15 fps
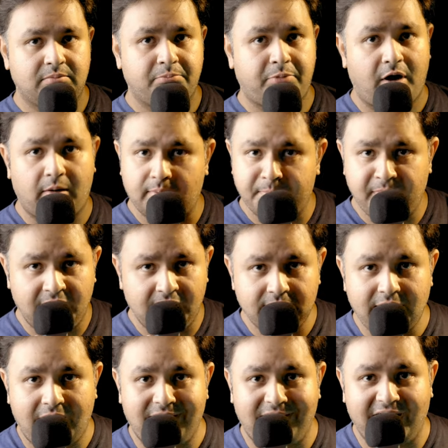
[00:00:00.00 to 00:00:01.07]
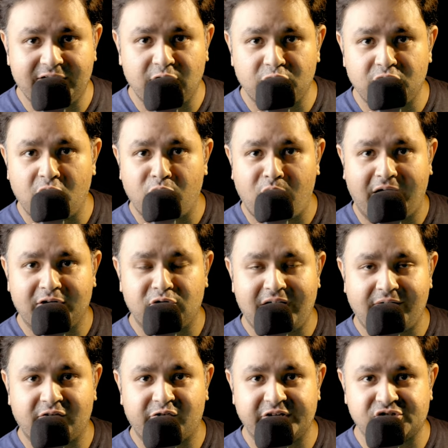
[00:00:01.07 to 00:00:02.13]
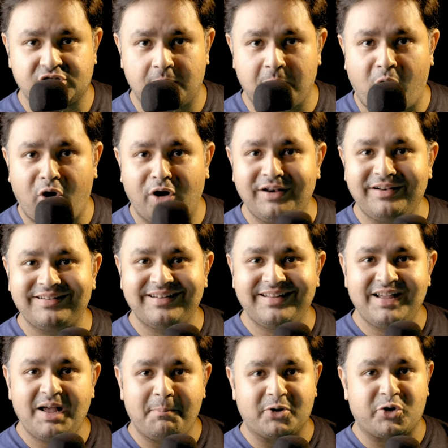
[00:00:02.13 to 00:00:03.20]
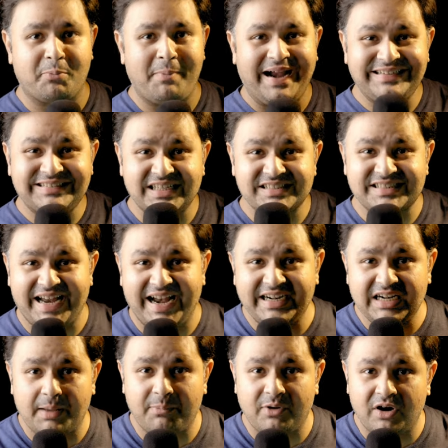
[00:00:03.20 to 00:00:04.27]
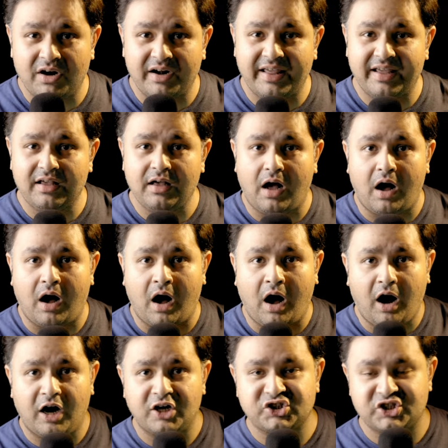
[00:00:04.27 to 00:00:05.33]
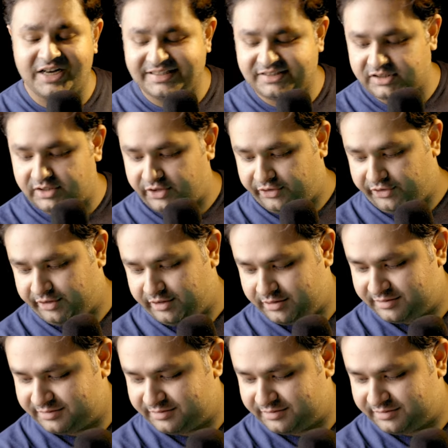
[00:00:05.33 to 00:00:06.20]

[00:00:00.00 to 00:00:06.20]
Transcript: Probably. I don't know. I don't have a crystal ball. But you might just end up learning a harsh lesson here.